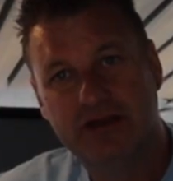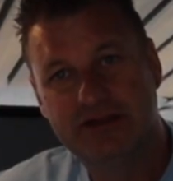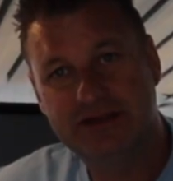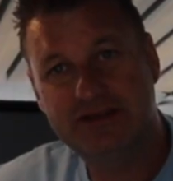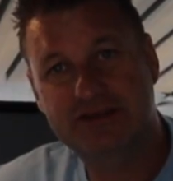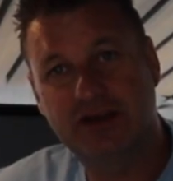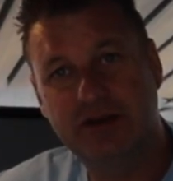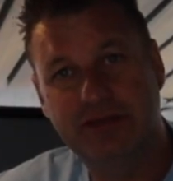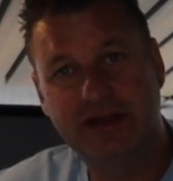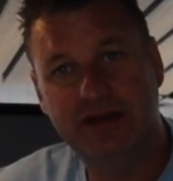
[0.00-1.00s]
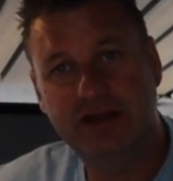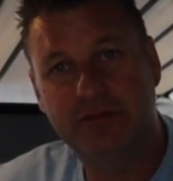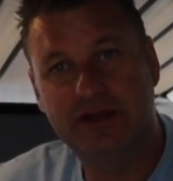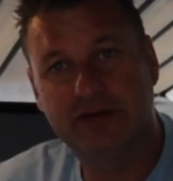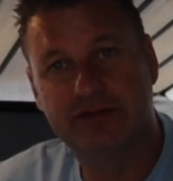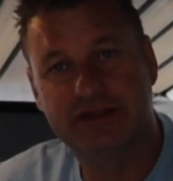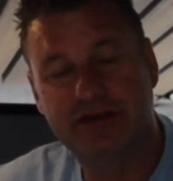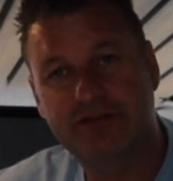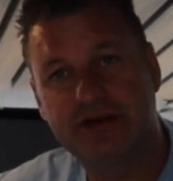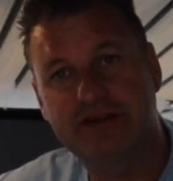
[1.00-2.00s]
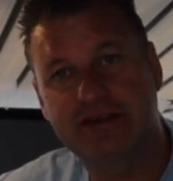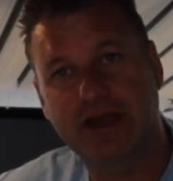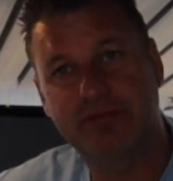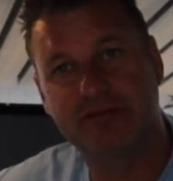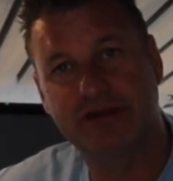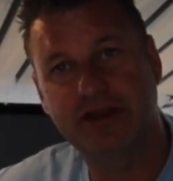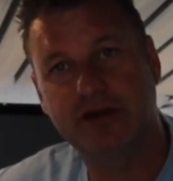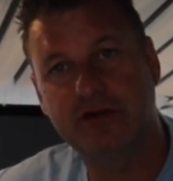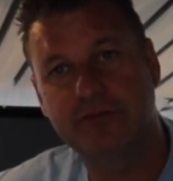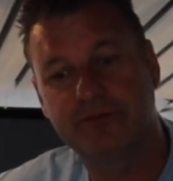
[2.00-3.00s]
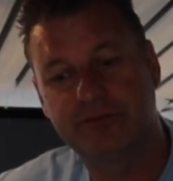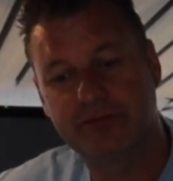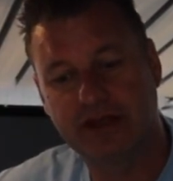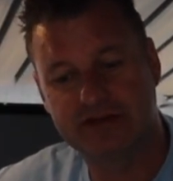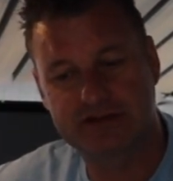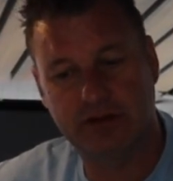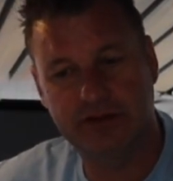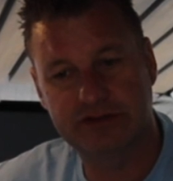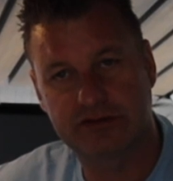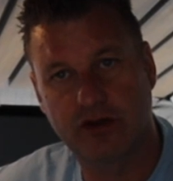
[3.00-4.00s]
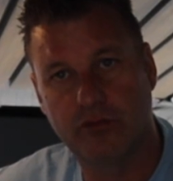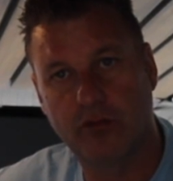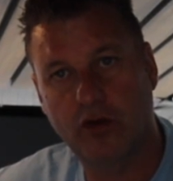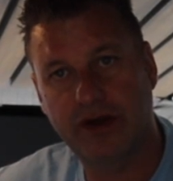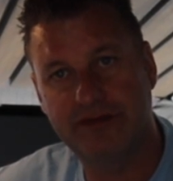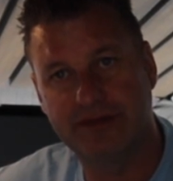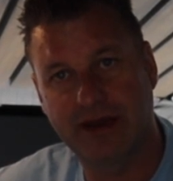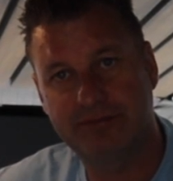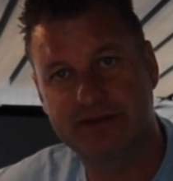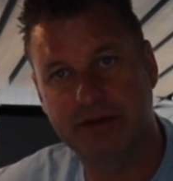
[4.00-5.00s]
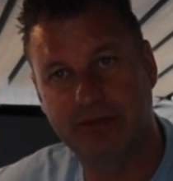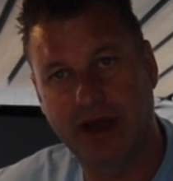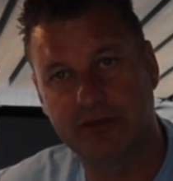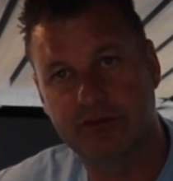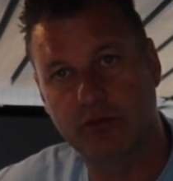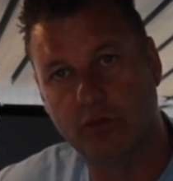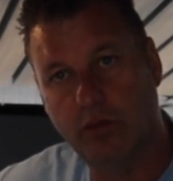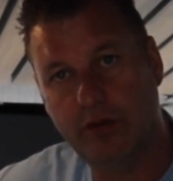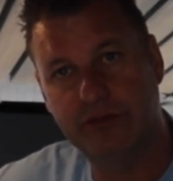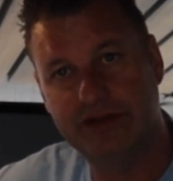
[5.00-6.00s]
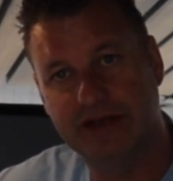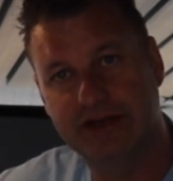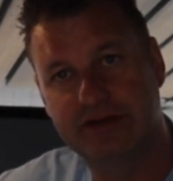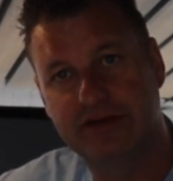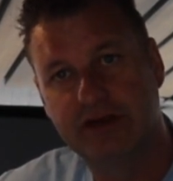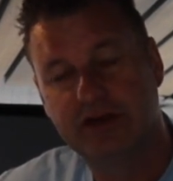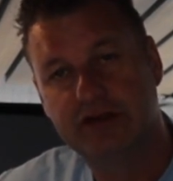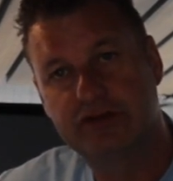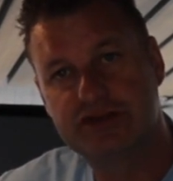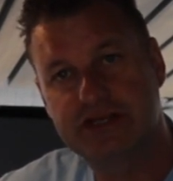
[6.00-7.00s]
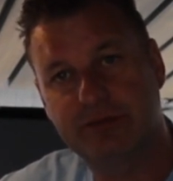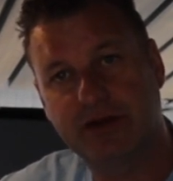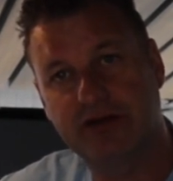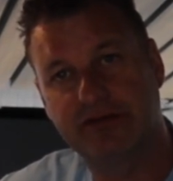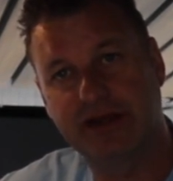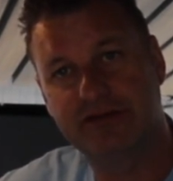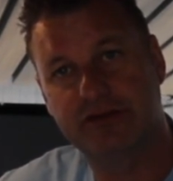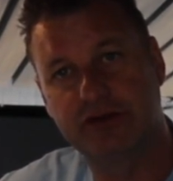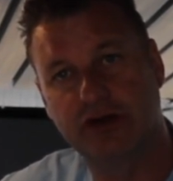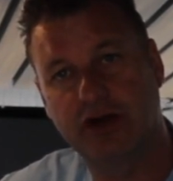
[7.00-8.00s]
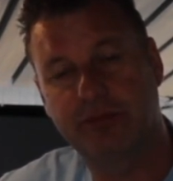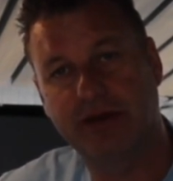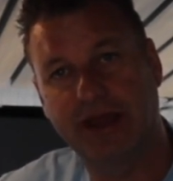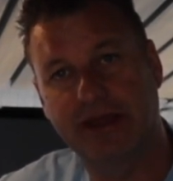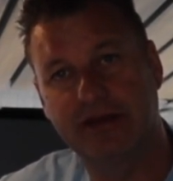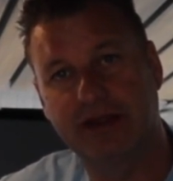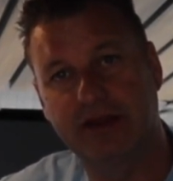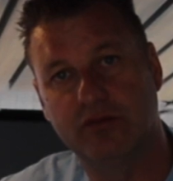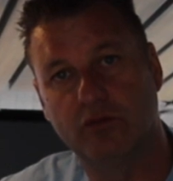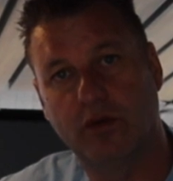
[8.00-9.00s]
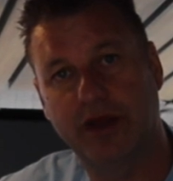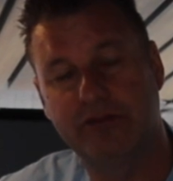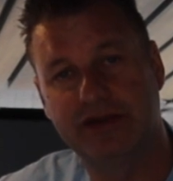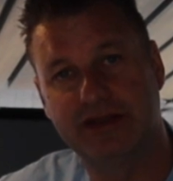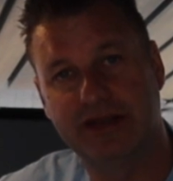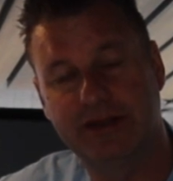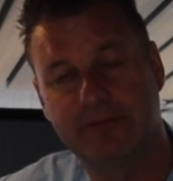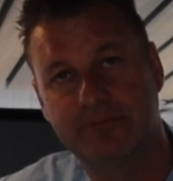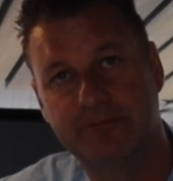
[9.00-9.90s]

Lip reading: This is going to be a little bit of a different type of video. It's going to go more in depth about what we did to ship our van to Europe and why we did it.